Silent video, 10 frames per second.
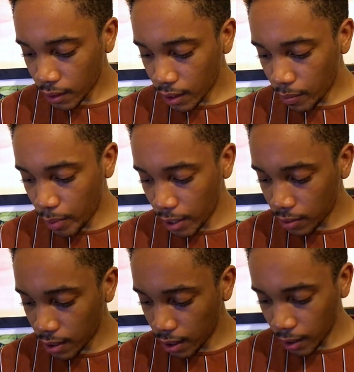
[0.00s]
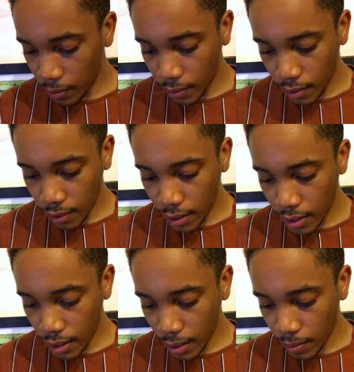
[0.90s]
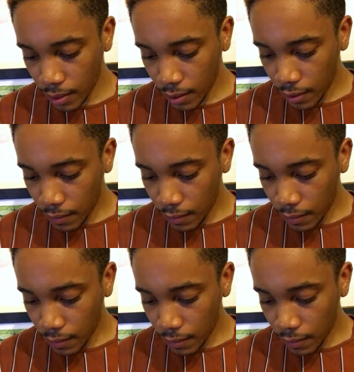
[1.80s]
"About time," he snapped.